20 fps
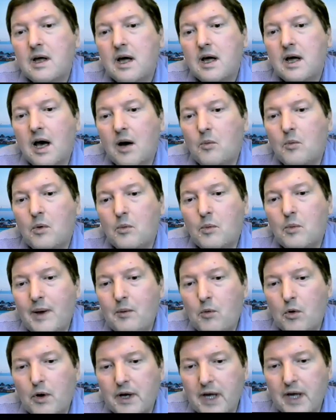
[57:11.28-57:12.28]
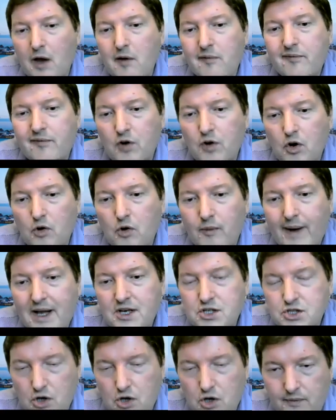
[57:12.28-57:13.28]
And we will go through that
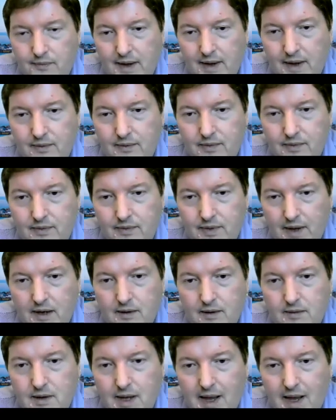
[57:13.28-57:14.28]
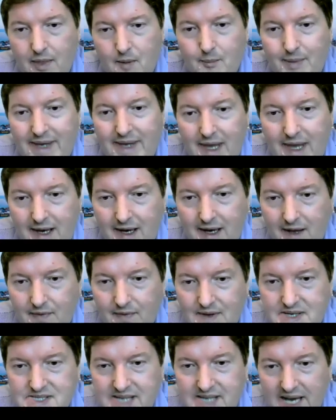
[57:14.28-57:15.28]
during at the beginning of
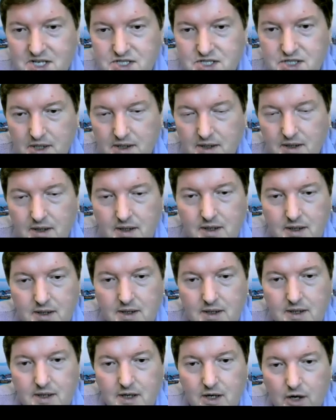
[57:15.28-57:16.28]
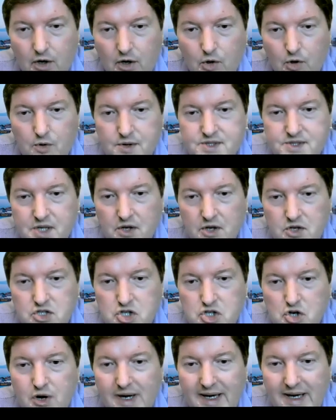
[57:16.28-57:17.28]
the session, and also
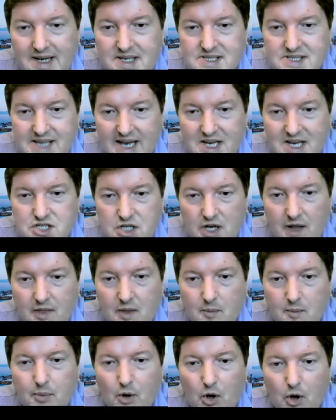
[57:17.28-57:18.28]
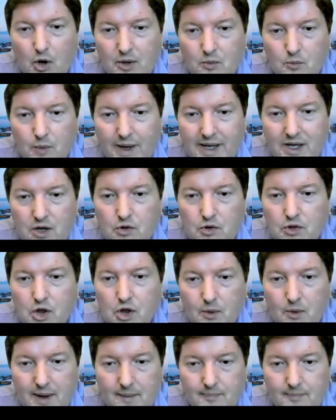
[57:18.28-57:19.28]
during the session at the point when you
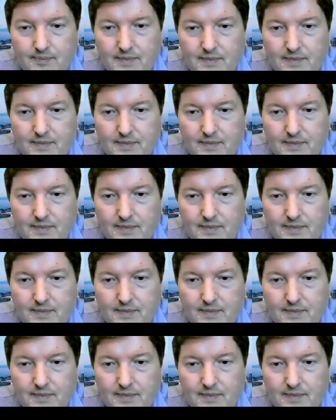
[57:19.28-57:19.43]
do it.